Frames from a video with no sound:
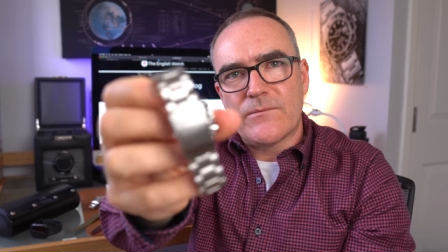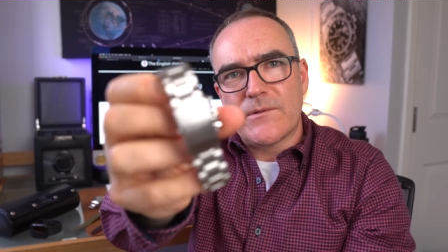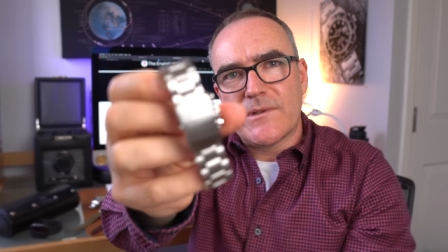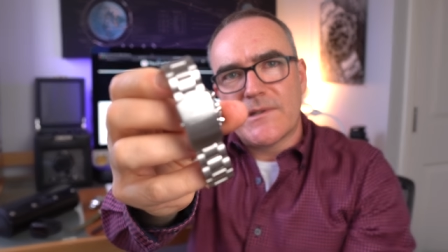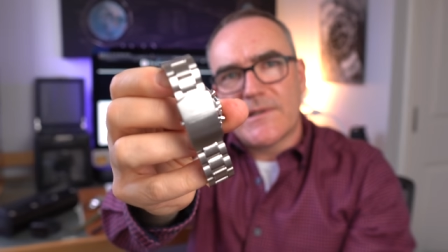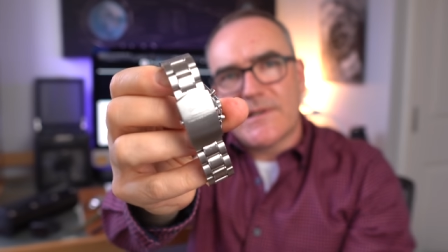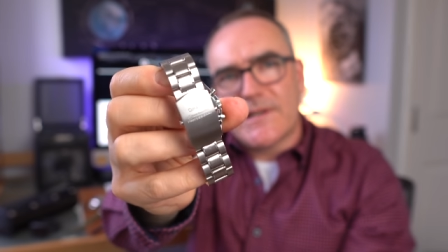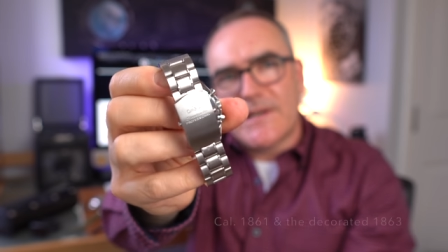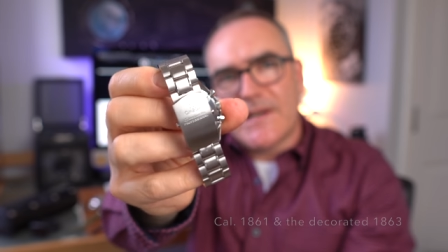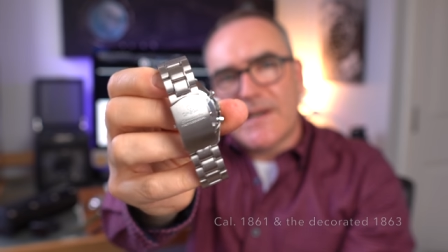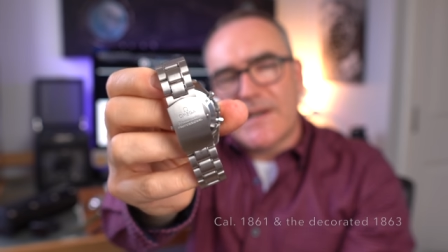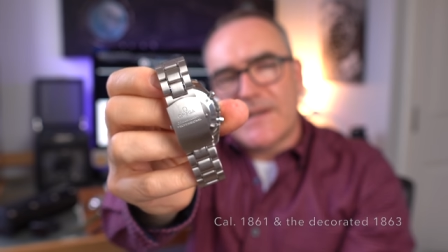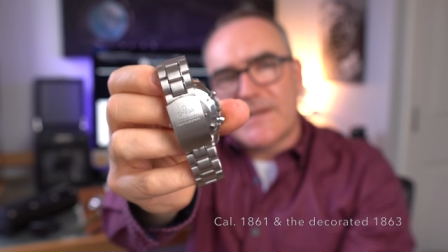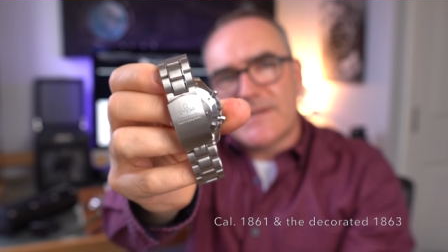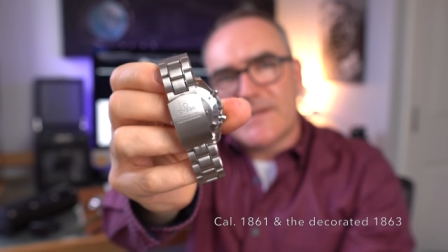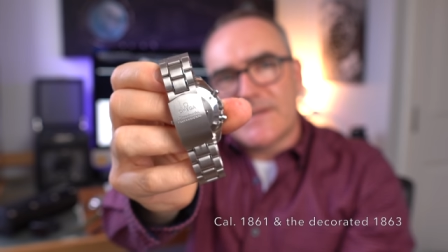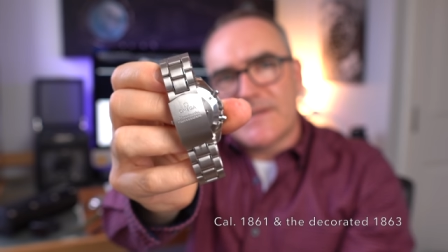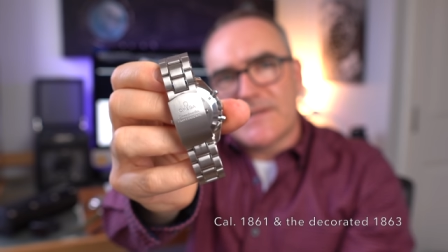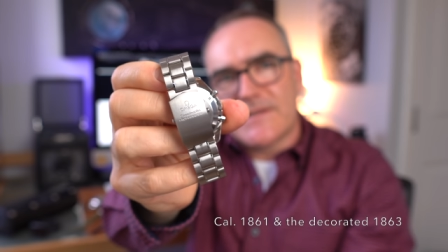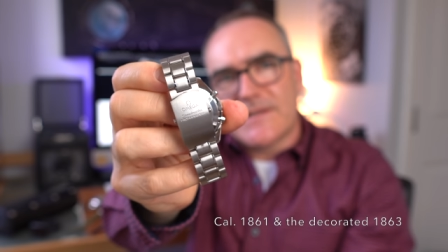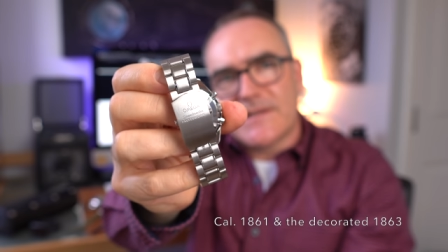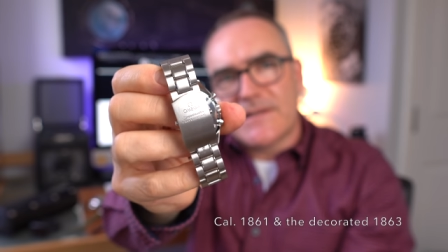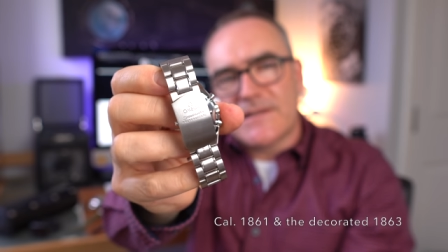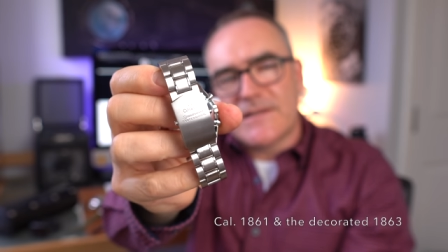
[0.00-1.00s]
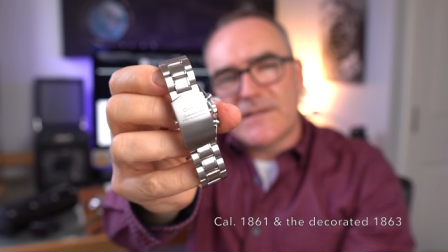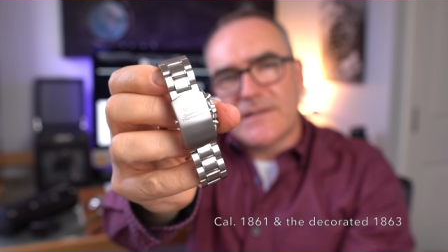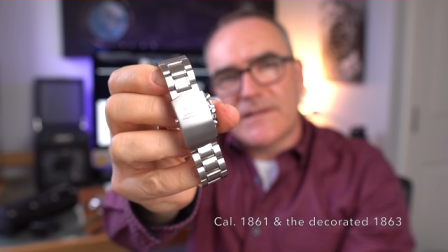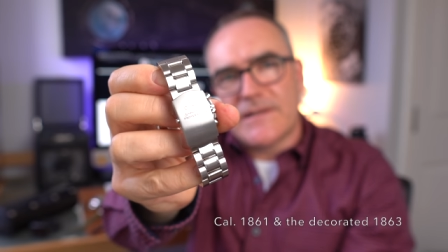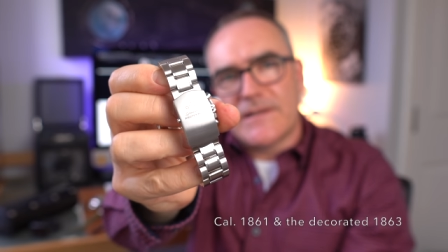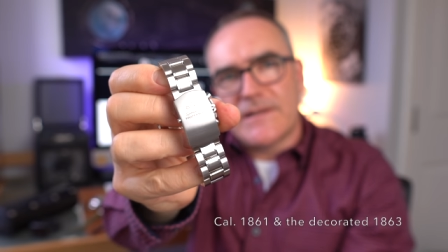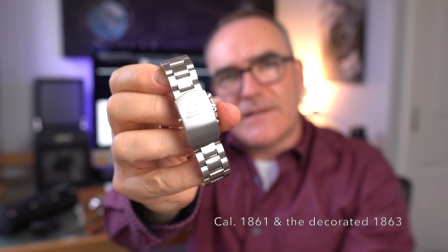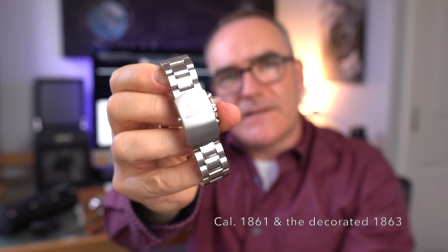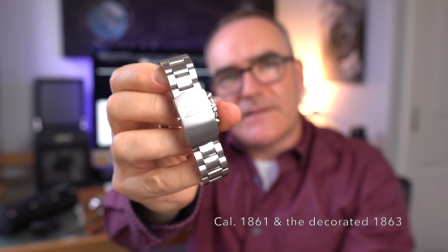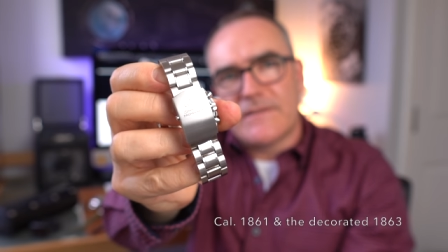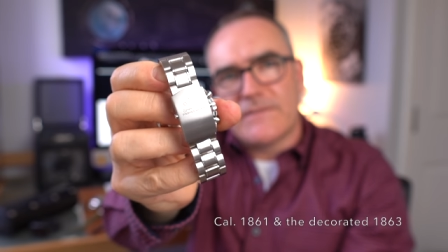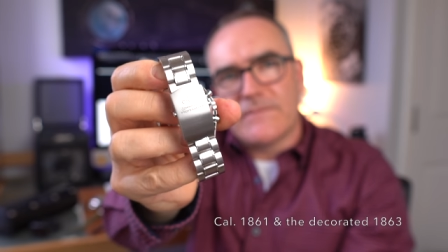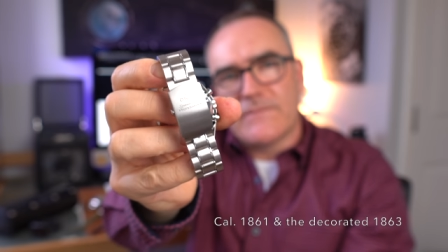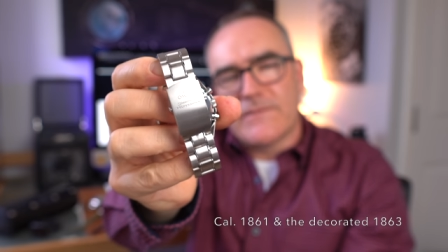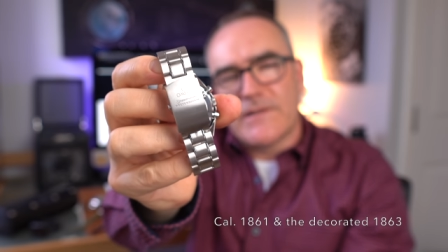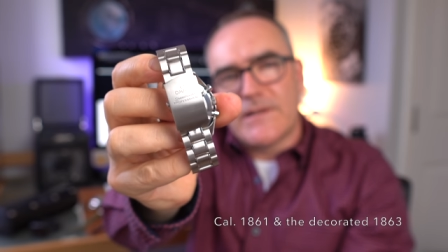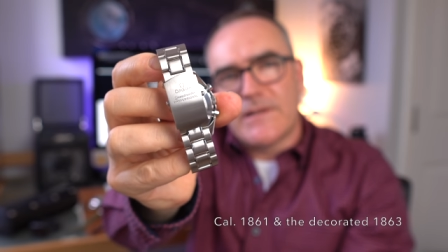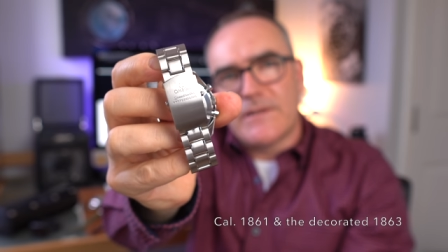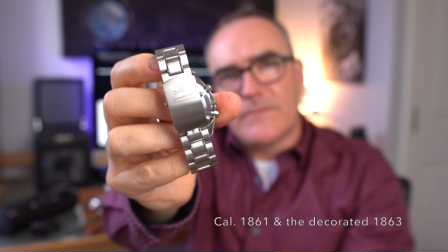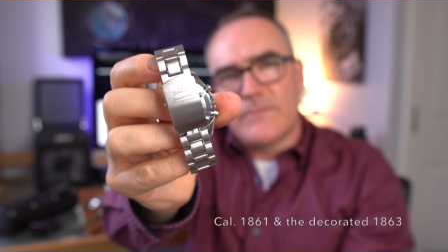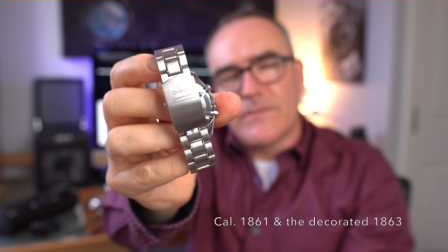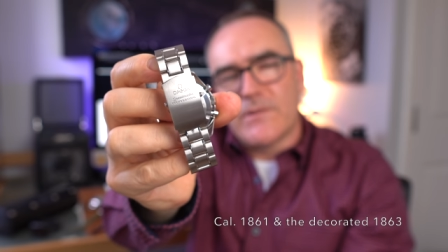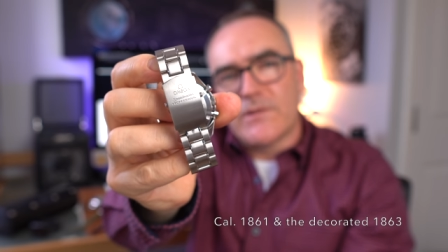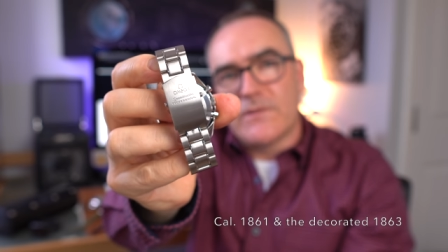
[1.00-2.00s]
with the
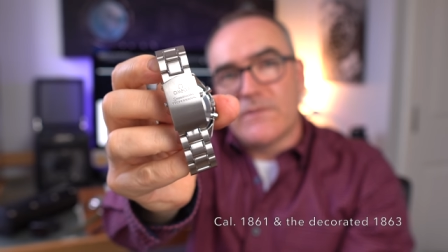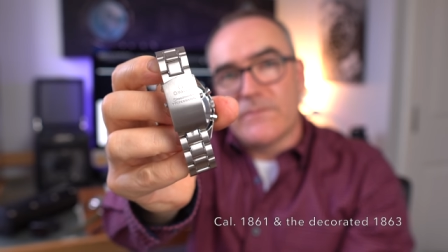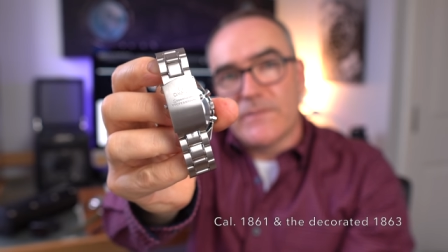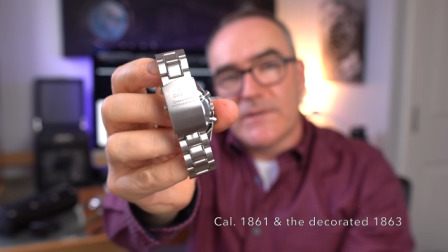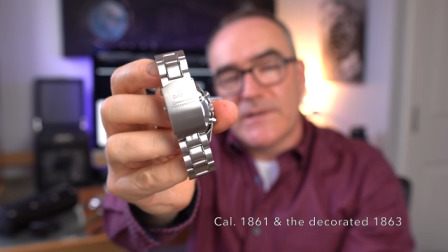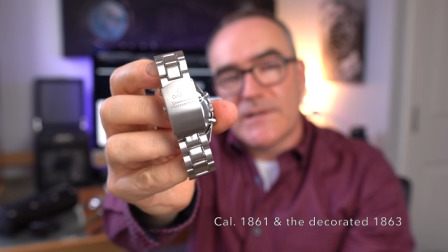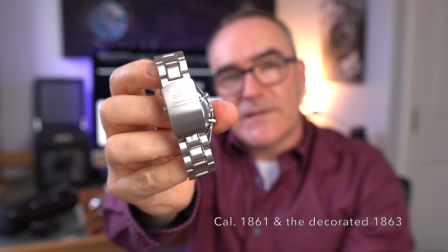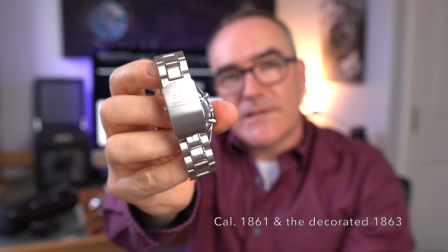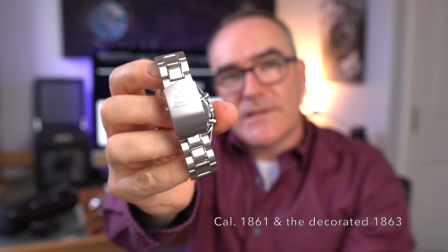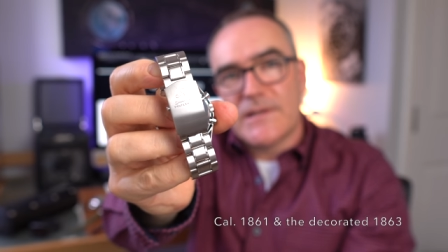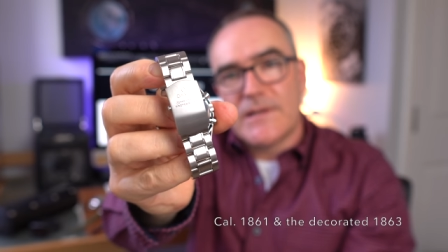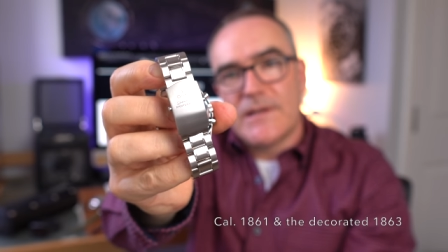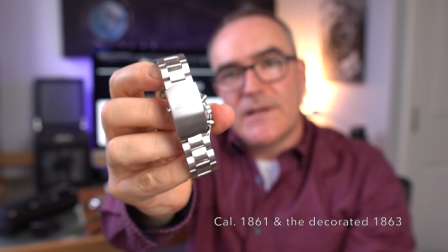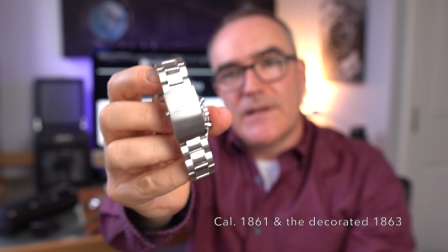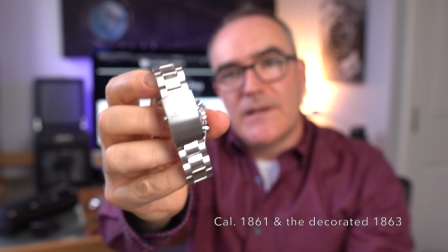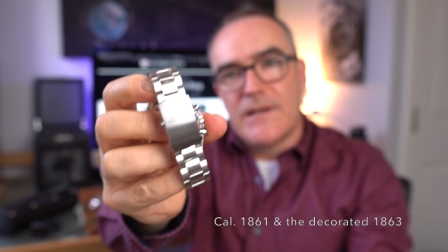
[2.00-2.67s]
1863 movement,